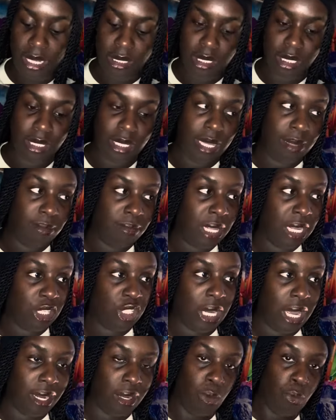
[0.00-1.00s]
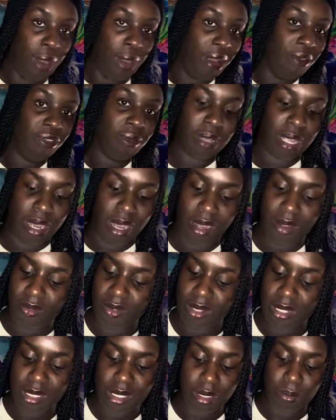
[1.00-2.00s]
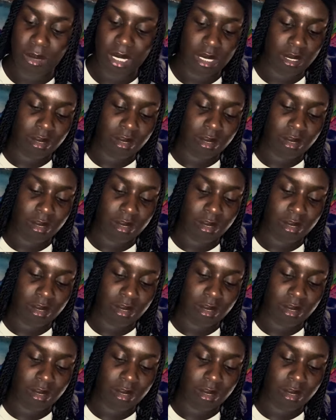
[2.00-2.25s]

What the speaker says: to keep that child away from the others. That